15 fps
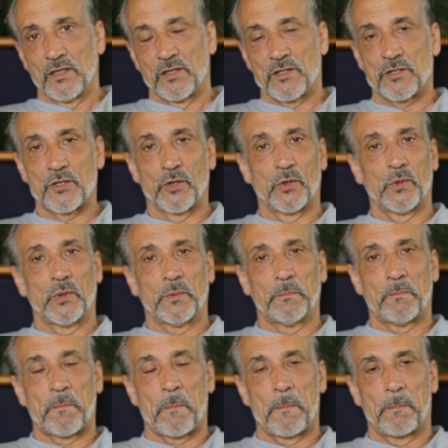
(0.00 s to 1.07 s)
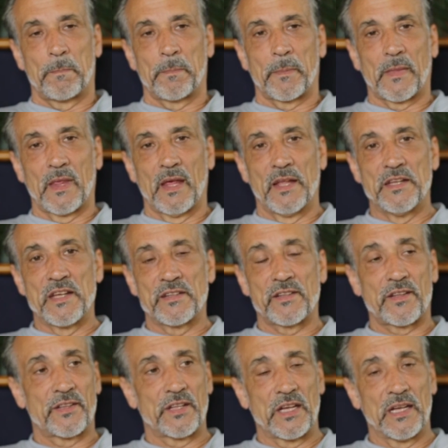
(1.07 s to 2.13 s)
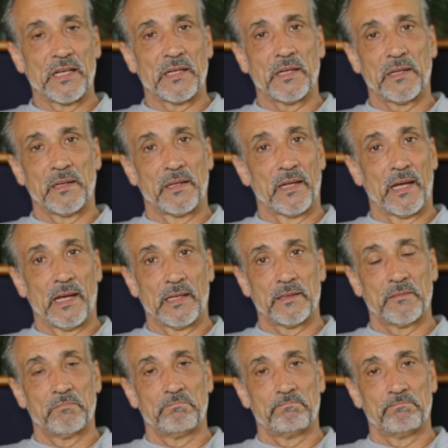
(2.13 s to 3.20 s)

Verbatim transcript: So another thing that